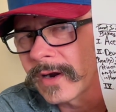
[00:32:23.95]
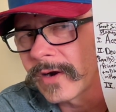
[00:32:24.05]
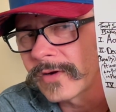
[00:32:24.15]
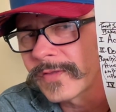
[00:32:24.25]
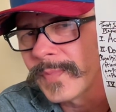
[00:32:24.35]

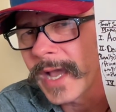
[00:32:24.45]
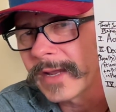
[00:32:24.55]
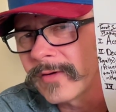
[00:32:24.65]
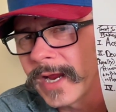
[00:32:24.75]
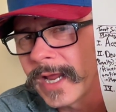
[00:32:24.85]
earth
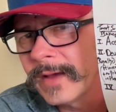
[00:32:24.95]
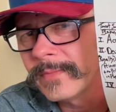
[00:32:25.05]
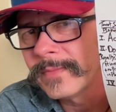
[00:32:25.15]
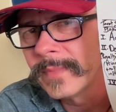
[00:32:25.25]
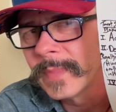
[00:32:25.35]

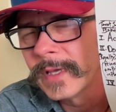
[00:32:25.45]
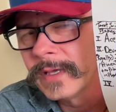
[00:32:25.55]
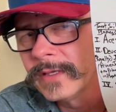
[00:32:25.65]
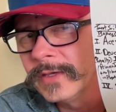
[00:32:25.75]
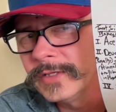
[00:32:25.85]
bigram,
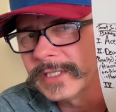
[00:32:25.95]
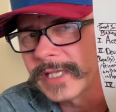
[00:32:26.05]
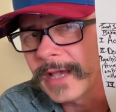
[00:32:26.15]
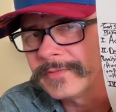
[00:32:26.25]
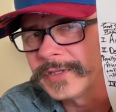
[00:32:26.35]
you just
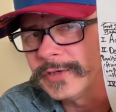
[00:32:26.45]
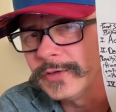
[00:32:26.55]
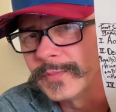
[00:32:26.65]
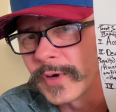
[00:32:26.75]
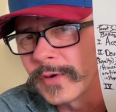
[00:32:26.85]
have two
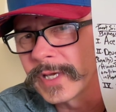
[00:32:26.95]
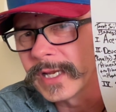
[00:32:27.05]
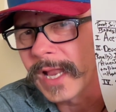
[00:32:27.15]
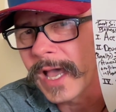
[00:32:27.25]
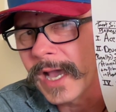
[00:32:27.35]

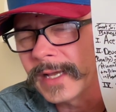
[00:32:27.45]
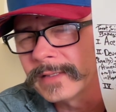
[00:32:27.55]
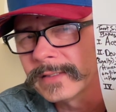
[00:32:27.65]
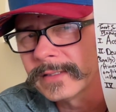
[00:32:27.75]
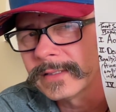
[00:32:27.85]
broken
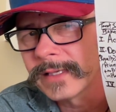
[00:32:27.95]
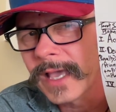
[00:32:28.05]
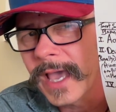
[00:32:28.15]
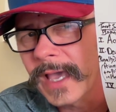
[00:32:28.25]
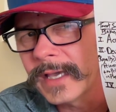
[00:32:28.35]
lines
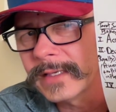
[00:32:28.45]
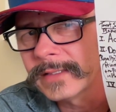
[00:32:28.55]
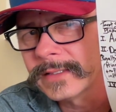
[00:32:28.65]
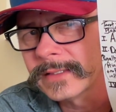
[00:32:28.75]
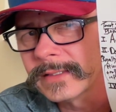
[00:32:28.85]

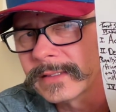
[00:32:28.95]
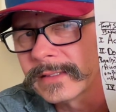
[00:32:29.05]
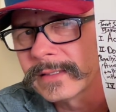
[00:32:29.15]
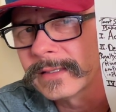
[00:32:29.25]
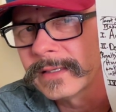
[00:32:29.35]
as
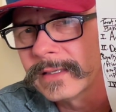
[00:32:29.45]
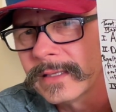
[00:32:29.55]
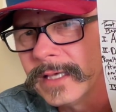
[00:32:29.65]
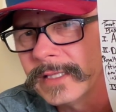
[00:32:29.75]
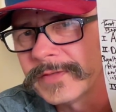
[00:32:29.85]

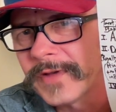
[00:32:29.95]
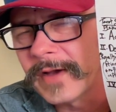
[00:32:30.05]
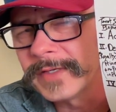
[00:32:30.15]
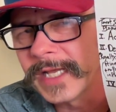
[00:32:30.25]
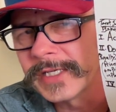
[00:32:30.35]
its
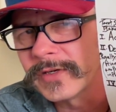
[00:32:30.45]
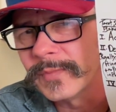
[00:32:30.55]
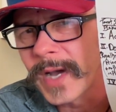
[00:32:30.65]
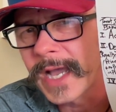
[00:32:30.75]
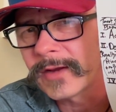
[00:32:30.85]
foundational
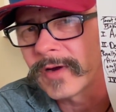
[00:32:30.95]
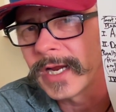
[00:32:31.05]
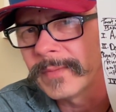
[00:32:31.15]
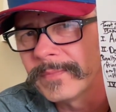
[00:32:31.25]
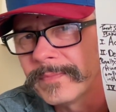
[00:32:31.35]

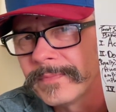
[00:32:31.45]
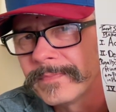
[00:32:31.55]
bigram.